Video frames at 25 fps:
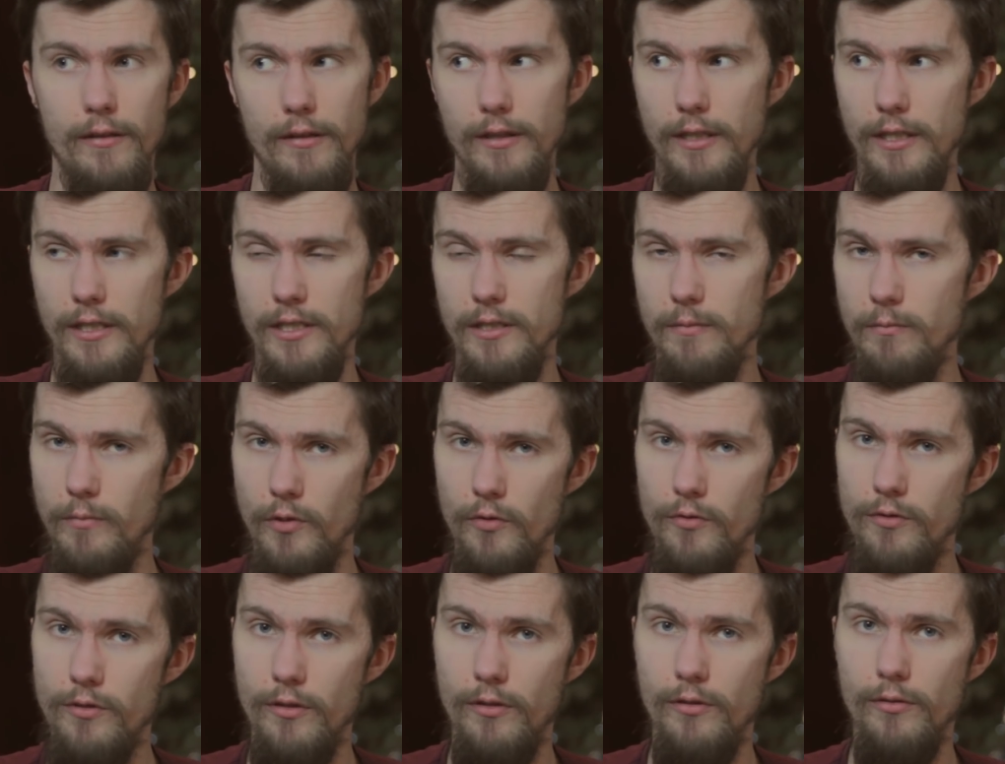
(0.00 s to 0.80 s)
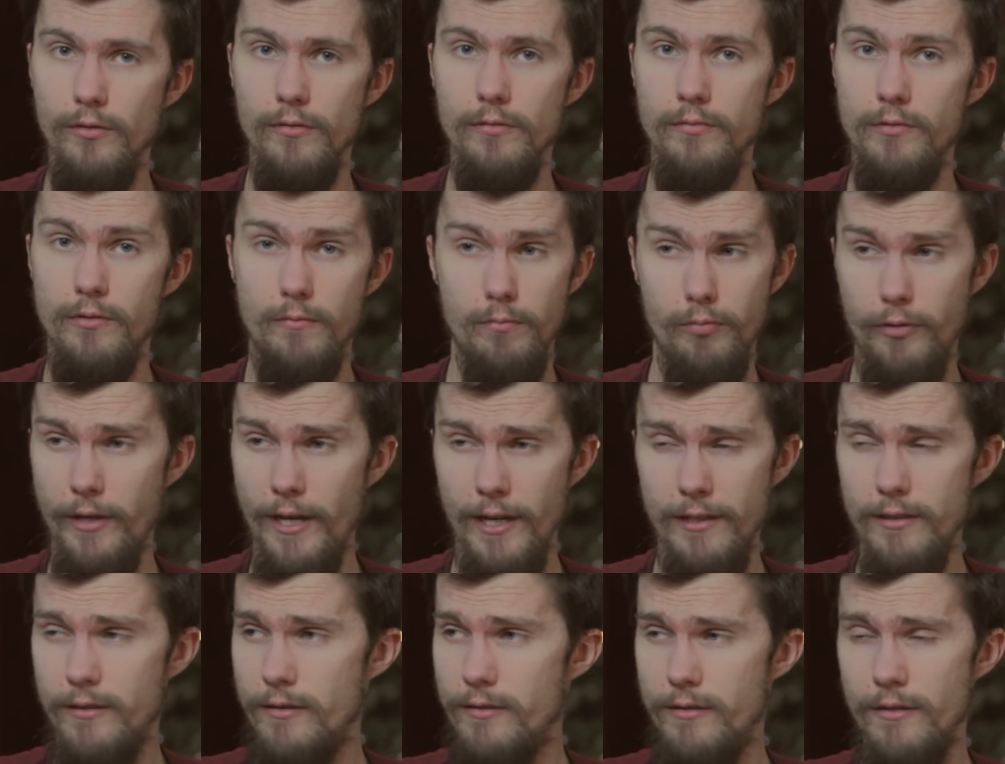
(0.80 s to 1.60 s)
These musical
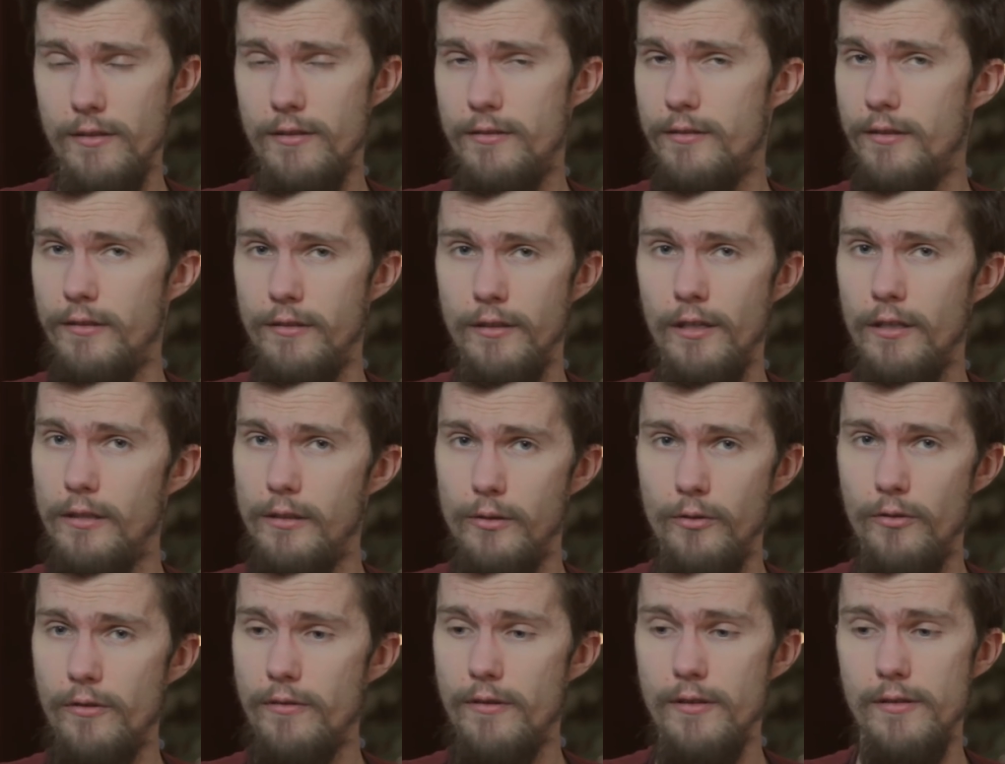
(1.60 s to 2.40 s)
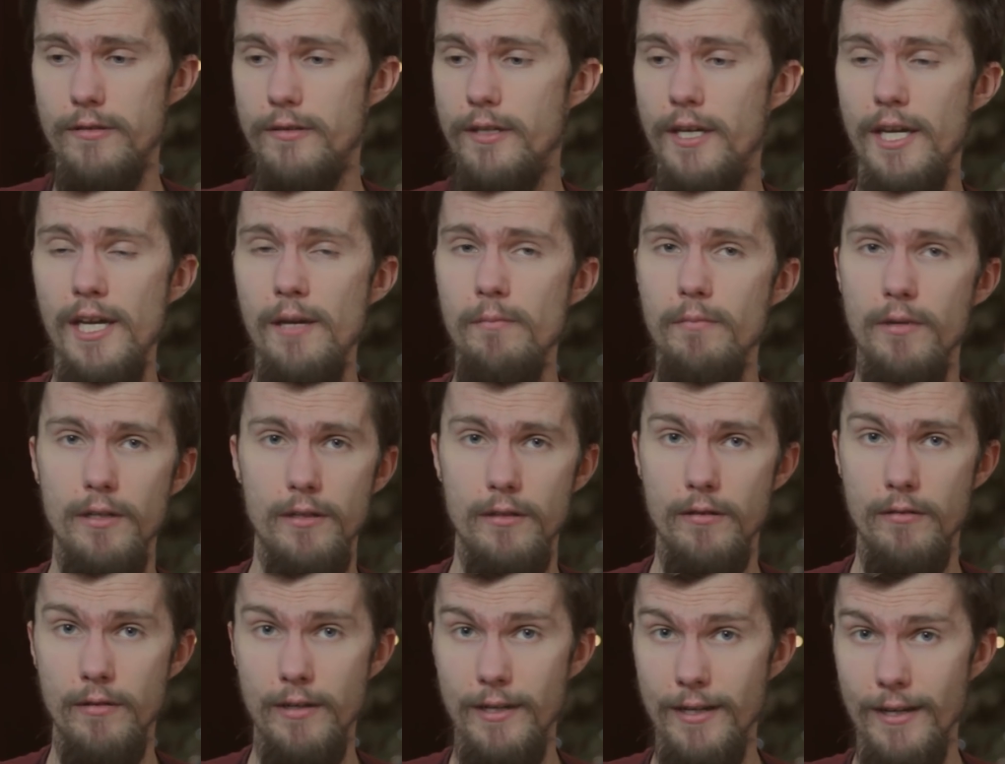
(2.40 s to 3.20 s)
practices do not look the same
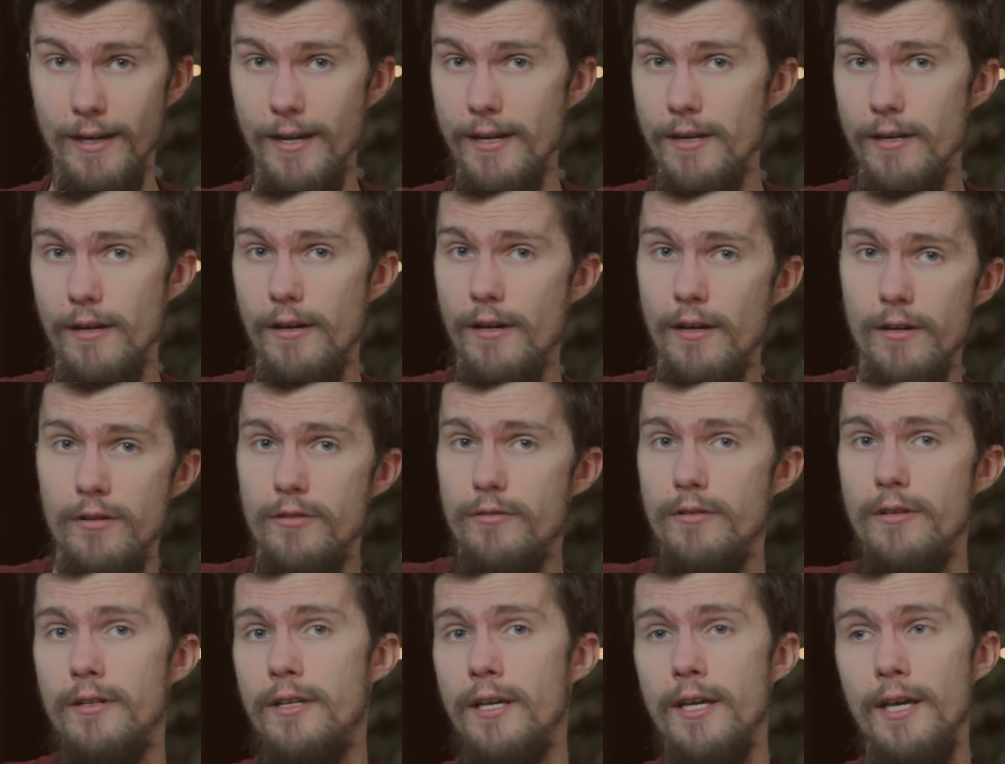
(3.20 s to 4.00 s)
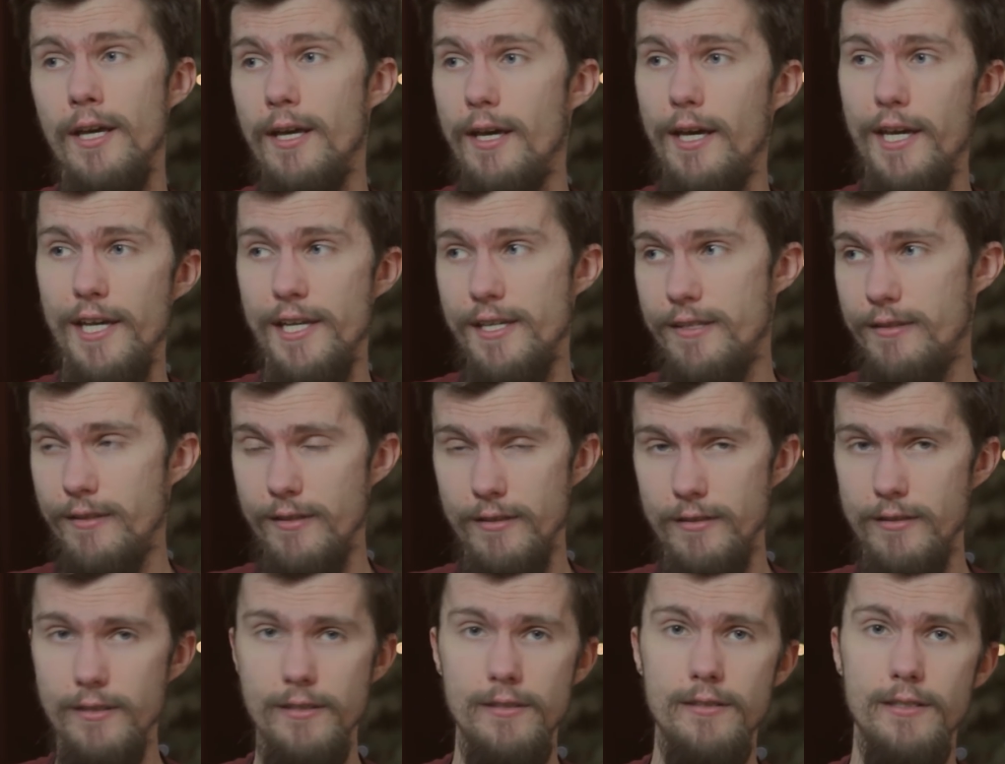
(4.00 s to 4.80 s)
in 900 as
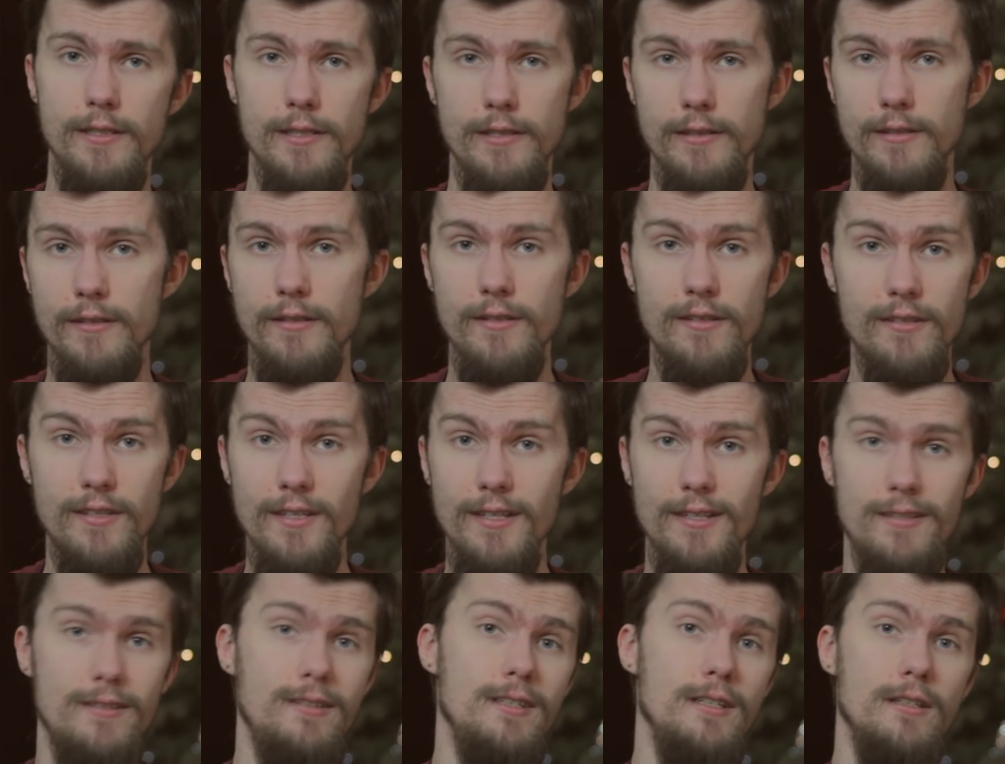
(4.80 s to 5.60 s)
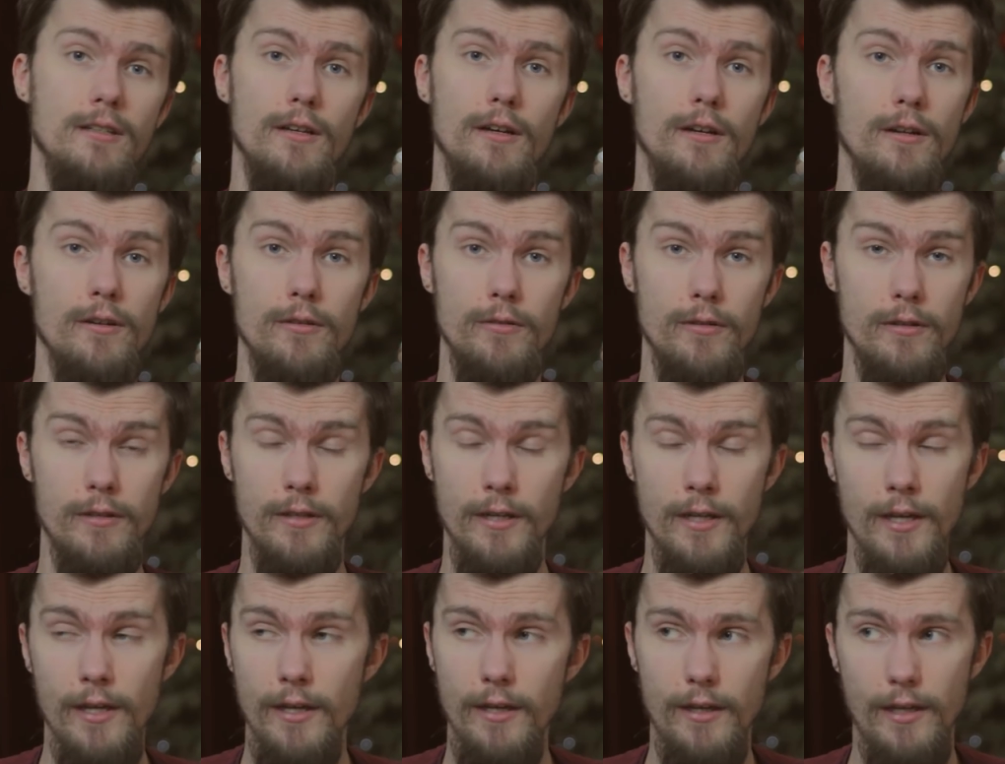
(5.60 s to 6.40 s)
they did in 1600,